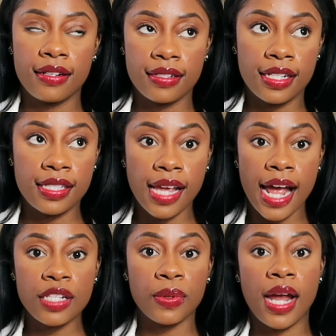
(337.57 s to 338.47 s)
The
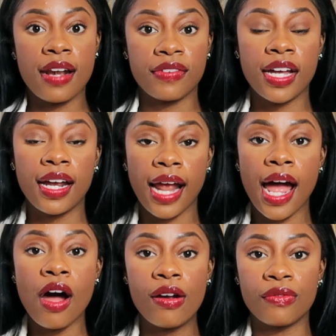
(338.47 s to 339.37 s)
sides were kind of cut
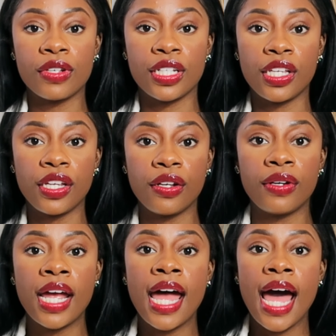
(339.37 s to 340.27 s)
out and really
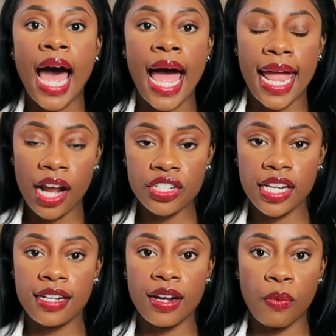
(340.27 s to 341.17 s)
cute. I
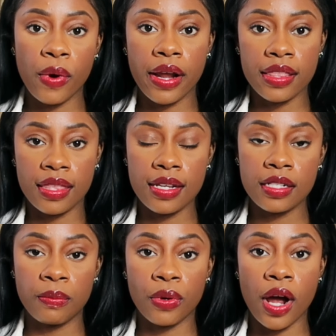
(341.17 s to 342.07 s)
actually ended up wearing
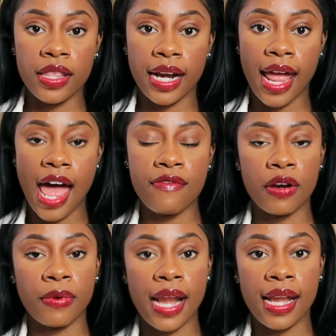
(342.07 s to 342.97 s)
this bra that I have
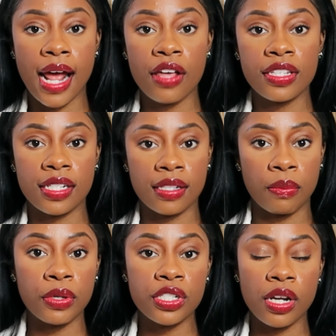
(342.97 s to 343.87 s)
on right now. This is a
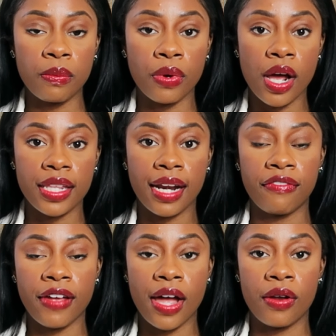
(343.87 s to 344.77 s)
push-up bra that I
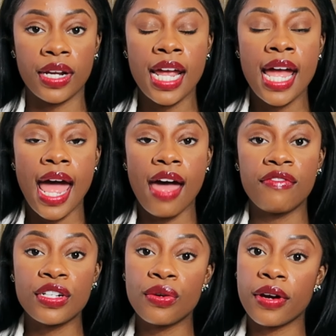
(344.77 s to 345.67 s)
found at
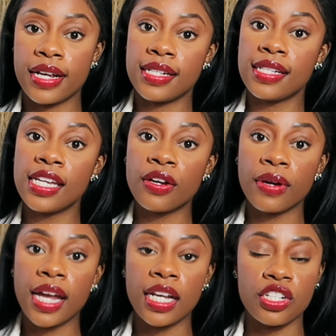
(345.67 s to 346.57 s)
Victoria's
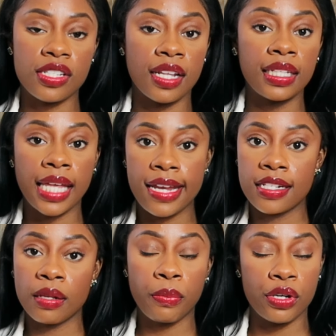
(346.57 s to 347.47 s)
Secret. Just a
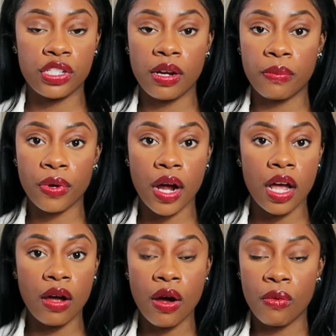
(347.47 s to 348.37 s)
lace push-up
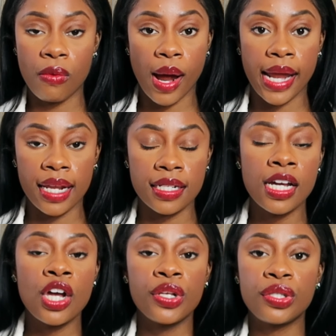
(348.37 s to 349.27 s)
bra, white,
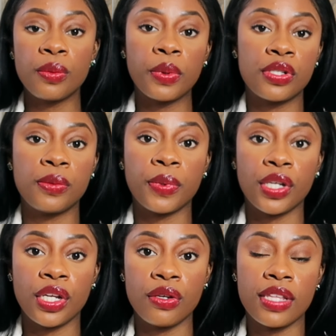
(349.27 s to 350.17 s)
super, super
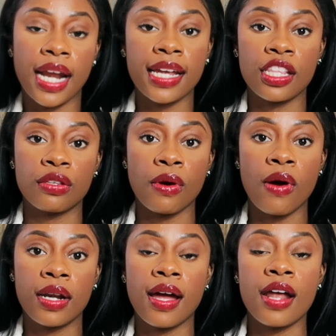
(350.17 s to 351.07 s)
cute, that I could
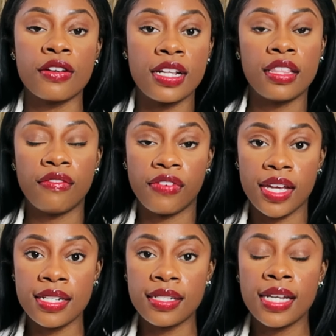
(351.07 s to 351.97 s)
throw on underneath the
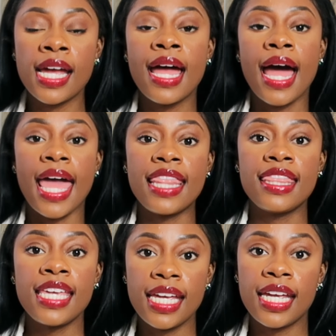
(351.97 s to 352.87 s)
vest.
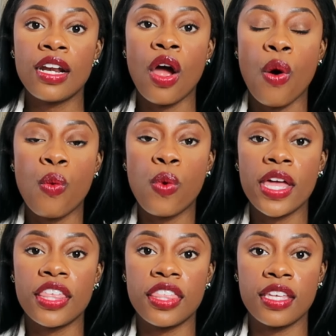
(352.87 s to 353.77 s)
And then
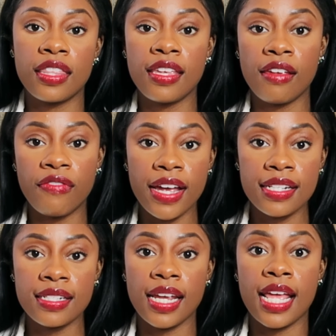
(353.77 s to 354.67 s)
with the
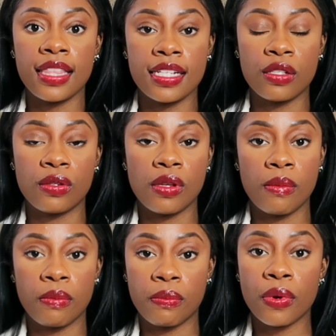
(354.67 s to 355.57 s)
vest and this
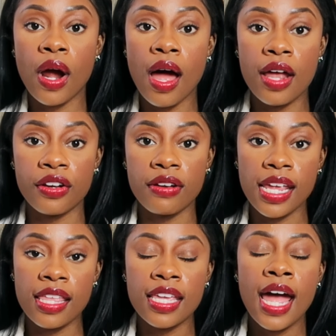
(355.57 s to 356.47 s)
bra
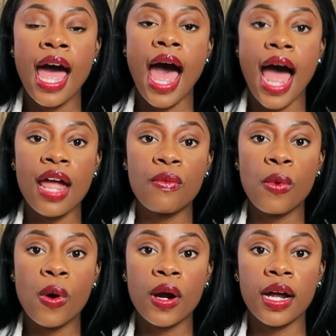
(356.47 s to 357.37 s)
underneath, I
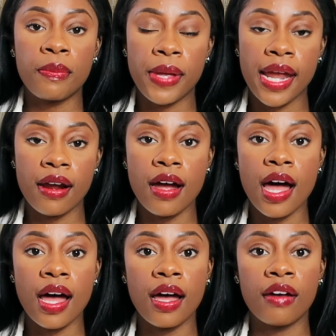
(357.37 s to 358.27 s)
wore a pair
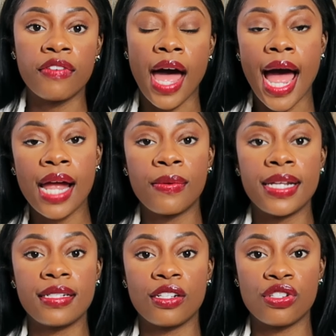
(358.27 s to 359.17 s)
of
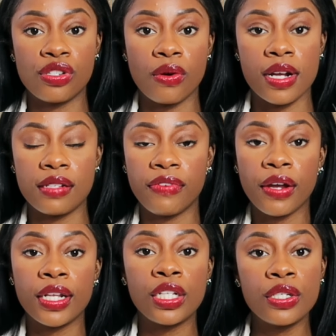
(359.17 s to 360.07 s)
high-waisted shorts,
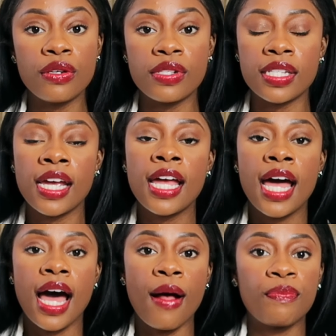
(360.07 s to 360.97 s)
very loose,
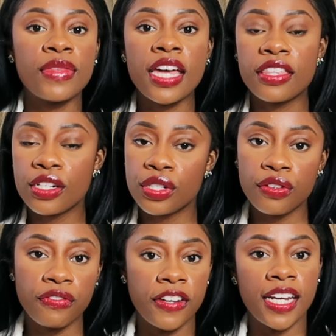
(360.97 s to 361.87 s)
nothing
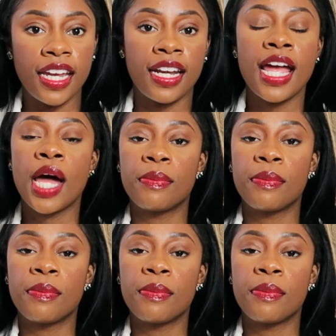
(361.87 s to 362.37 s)
too fitted.